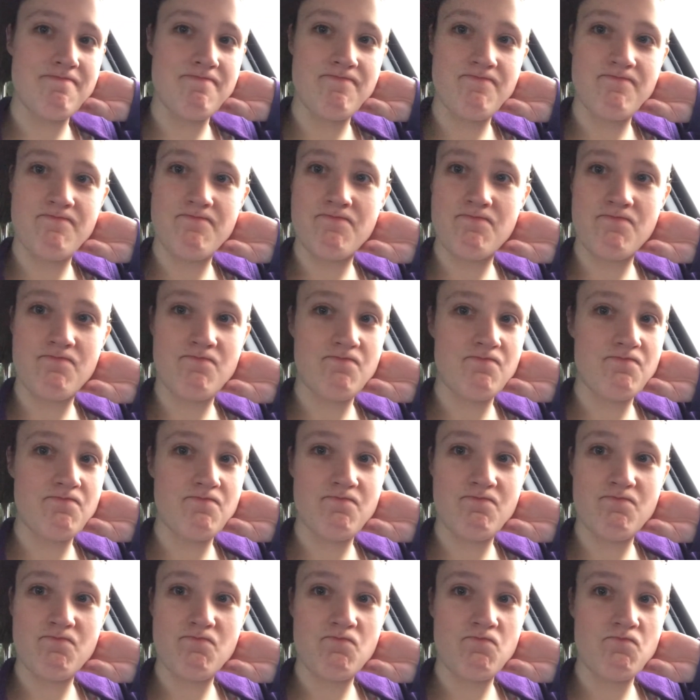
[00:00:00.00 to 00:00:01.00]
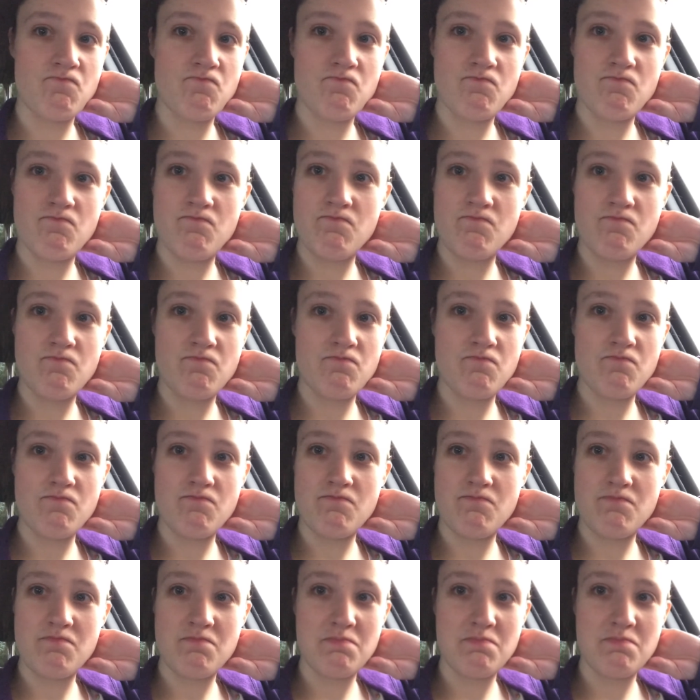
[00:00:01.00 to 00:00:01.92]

Nothing is said.